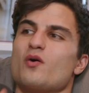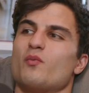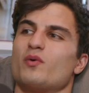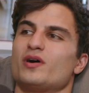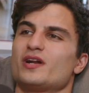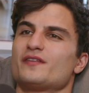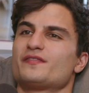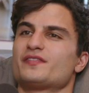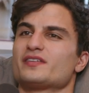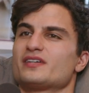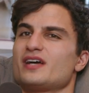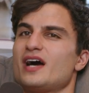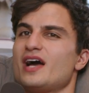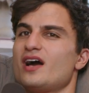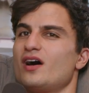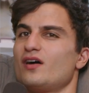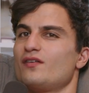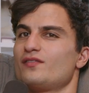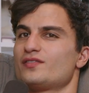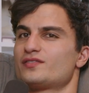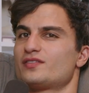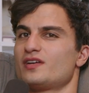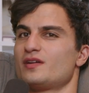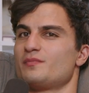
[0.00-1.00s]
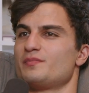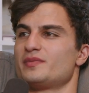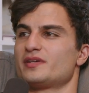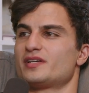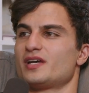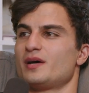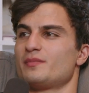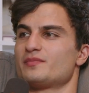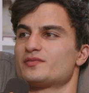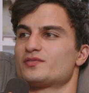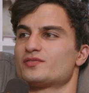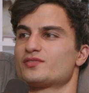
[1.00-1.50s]
What if the guy all of a sudden
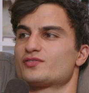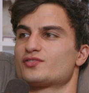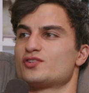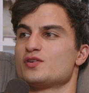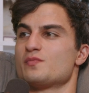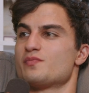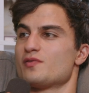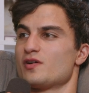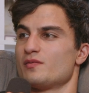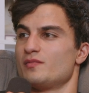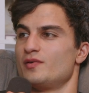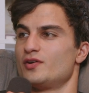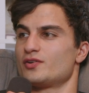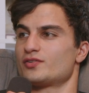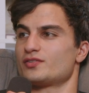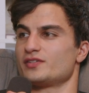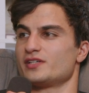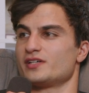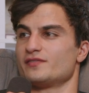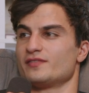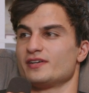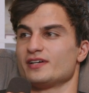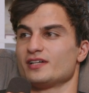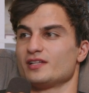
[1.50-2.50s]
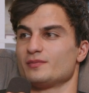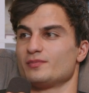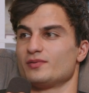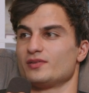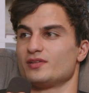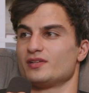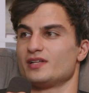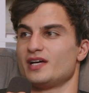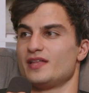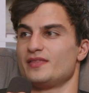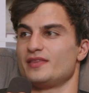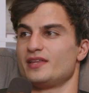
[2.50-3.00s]
becomes super emotionally
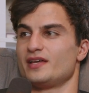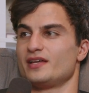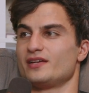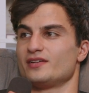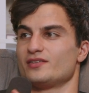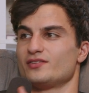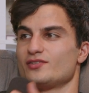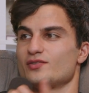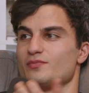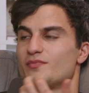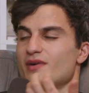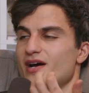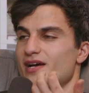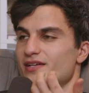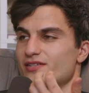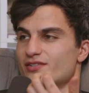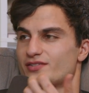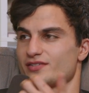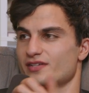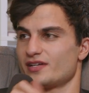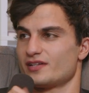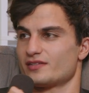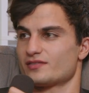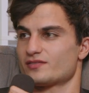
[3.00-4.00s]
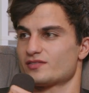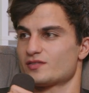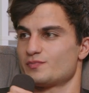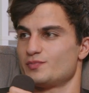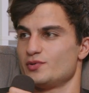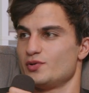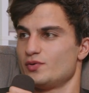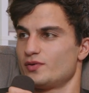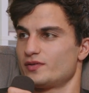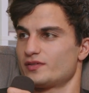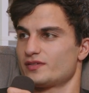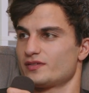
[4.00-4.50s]
available and then you might just get
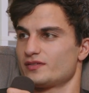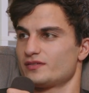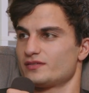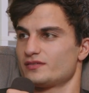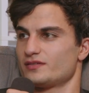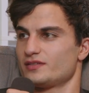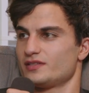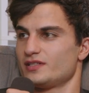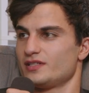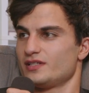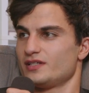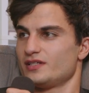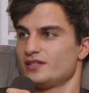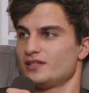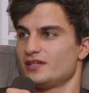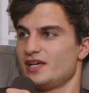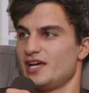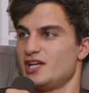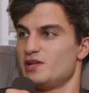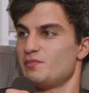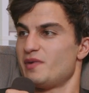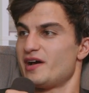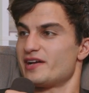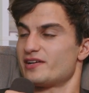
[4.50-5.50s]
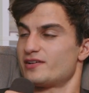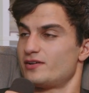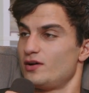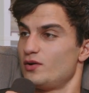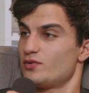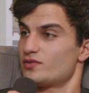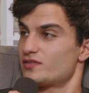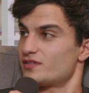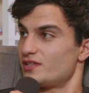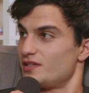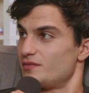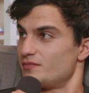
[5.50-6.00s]
spooked? And you might
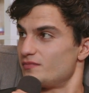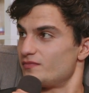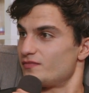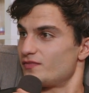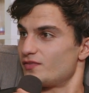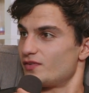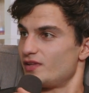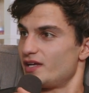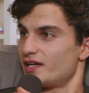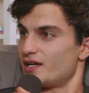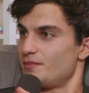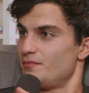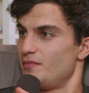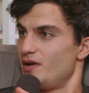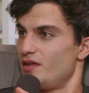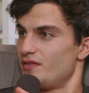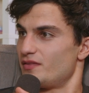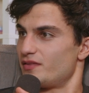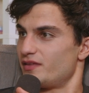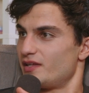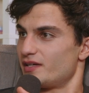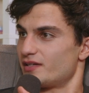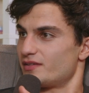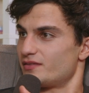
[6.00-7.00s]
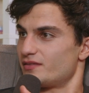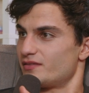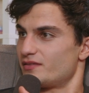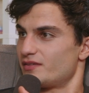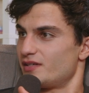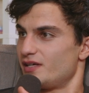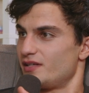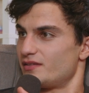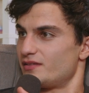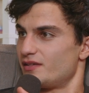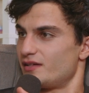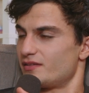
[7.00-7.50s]
ghost him for like a month like
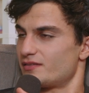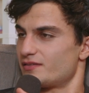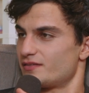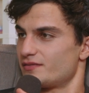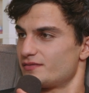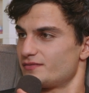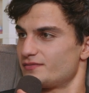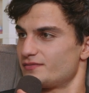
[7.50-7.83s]
Kit does.